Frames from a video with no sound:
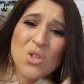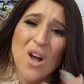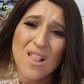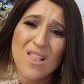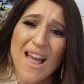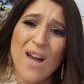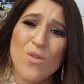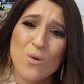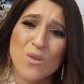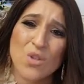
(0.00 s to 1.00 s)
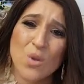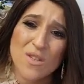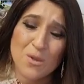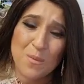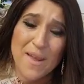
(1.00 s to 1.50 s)
to allow those
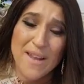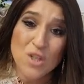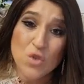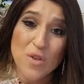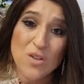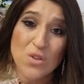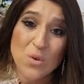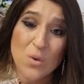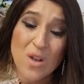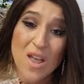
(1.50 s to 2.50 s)
thoughts to penetrate you,